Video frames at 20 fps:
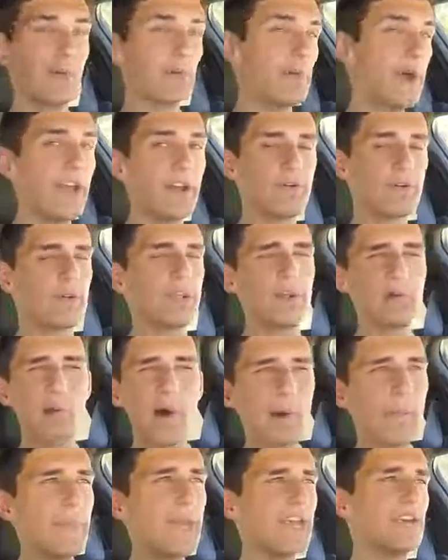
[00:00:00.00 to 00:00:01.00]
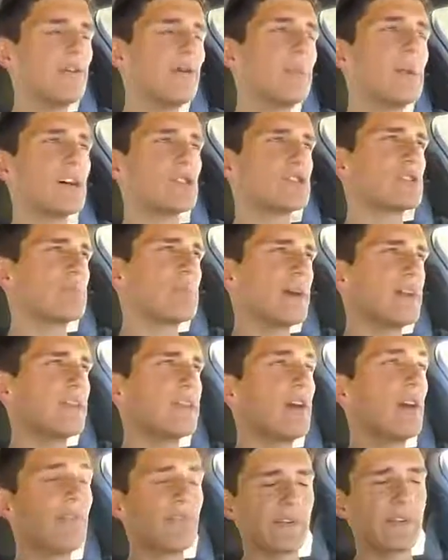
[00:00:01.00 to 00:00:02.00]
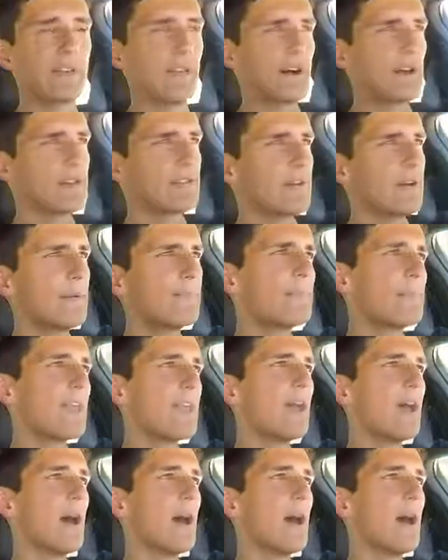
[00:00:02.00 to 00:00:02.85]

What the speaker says: rank really well, make you a bunch of money over the long term.